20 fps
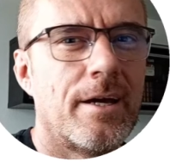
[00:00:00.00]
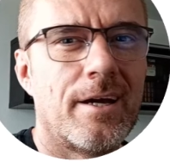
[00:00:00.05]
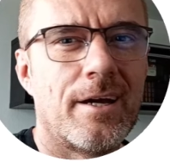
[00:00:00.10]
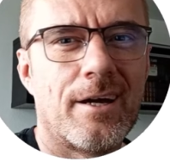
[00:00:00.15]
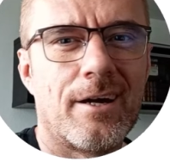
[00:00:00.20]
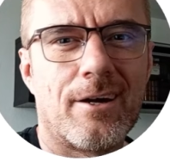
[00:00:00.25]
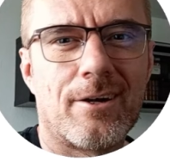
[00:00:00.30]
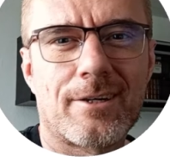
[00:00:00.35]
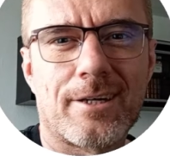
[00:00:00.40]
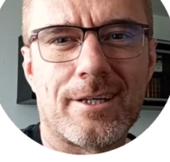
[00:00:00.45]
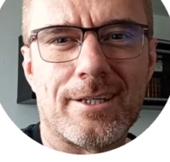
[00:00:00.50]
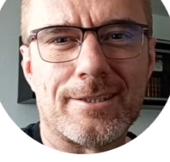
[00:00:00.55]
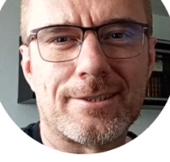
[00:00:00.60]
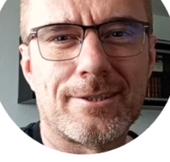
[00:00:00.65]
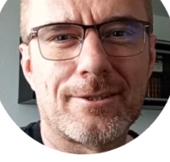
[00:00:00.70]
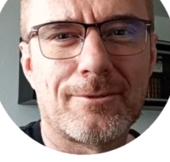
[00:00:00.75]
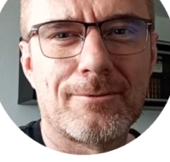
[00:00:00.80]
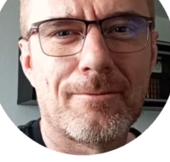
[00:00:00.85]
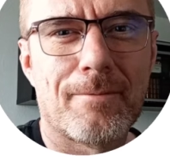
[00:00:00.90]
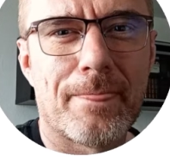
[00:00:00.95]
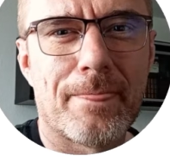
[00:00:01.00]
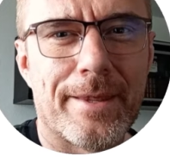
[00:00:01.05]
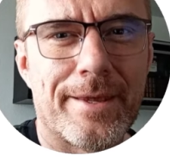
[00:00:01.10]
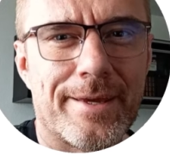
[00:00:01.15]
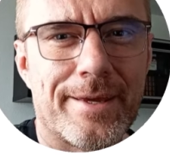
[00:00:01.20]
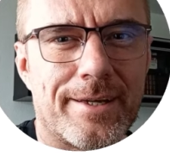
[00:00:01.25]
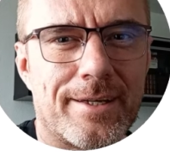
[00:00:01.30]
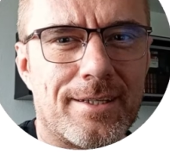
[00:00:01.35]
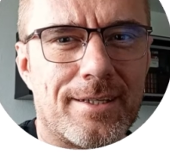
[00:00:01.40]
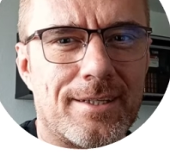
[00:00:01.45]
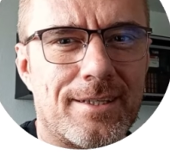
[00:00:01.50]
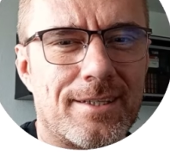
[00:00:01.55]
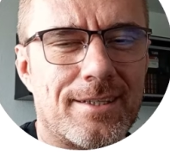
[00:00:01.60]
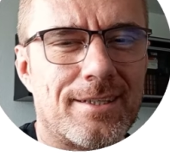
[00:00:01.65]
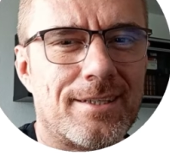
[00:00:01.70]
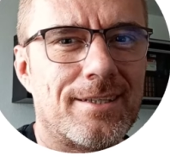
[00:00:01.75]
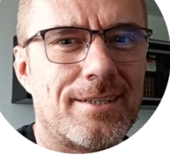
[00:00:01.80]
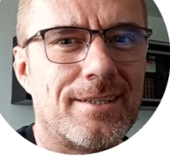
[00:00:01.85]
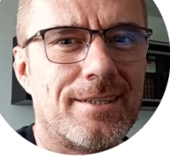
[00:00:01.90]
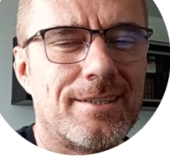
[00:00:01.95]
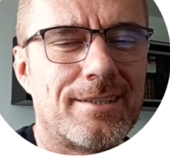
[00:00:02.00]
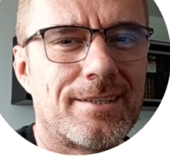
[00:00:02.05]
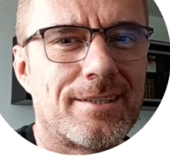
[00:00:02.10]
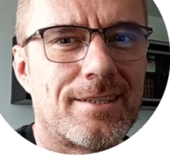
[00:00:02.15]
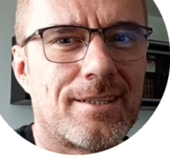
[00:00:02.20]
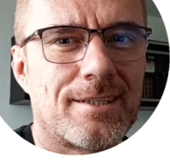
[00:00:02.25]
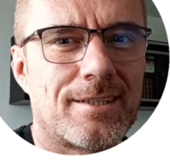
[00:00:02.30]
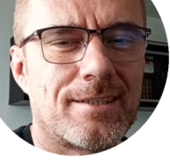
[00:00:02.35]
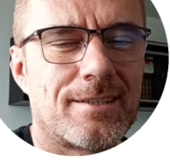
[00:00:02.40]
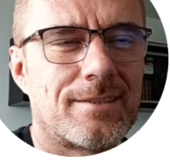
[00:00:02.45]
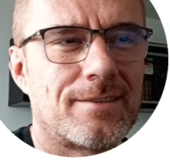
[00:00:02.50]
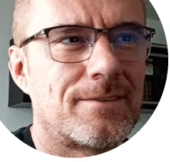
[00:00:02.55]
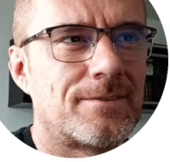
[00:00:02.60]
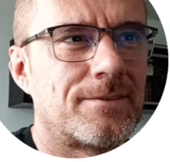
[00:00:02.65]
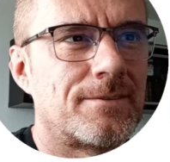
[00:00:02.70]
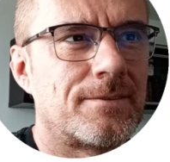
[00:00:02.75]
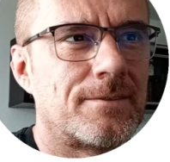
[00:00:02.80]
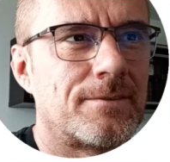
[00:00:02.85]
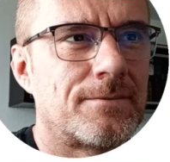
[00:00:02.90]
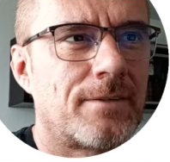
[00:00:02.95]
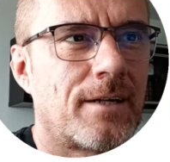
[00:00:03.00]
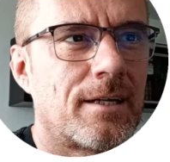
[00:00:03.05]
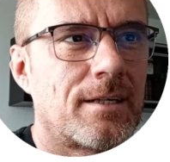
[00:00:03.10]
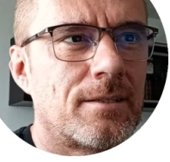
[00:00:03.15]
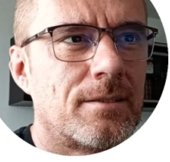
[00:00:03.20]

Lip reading: Okay, so in the file